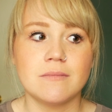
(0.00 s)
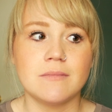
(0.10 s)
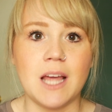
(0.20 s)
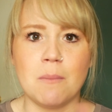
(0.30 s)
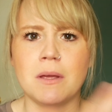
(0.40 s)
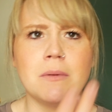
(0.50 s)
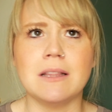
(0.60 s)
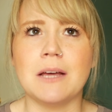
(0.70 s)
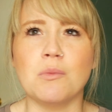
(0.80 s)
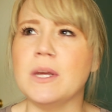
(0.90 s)
yeah,
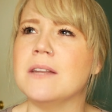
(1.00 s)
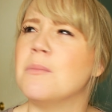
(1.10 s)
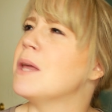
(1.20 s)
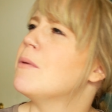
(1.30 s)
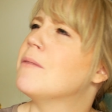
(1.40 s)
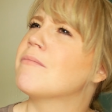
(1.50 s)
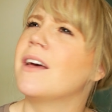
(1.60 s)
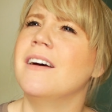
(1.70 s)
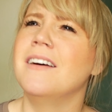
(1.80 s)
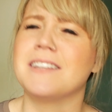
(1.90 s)
baby-led weaned baby.
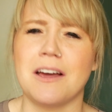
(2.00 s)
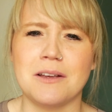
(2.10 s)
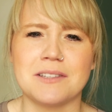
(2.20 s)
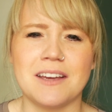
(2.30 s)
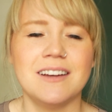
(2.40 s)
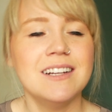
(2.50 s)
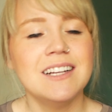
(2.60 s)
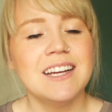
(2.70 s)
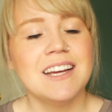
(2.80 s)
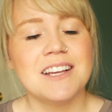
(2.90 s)
Is that how you say it?
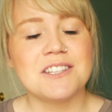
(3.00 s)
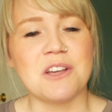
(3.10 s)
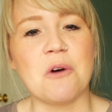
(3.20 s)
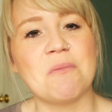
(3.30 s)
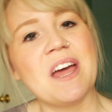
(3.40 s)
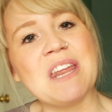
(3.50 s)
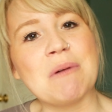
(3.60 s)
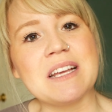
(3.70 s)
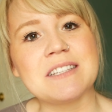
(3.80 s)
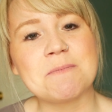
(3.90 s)
So
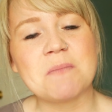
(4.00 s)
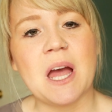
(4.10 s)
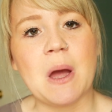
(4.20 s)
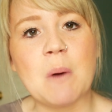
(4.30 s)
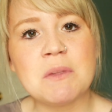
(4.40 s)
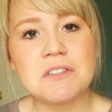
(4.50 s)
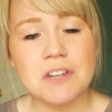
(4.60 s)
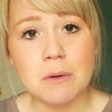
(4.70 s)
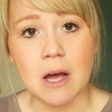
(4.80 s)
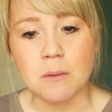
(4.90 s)
anyways, I hope this
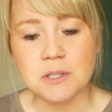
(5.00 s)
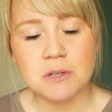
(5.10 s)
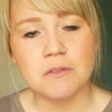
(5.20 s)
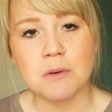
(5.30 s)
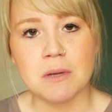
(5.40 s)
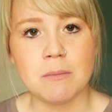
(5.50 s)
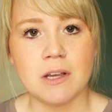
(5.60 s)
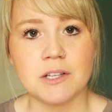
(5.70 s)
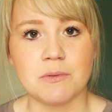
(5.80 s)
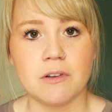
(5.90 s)
video helped you if your baby
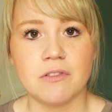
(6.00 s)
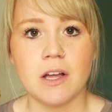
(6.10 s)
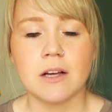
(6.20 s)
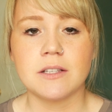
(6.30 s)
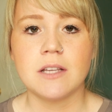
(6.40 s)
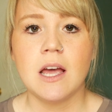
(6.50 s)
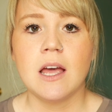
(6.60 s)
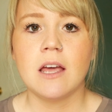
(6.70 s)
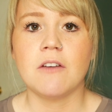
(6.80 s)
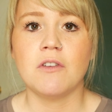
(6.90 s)
has reflux.
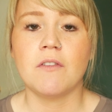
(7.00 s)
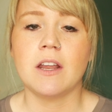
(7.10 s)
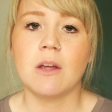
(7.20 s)
If you have any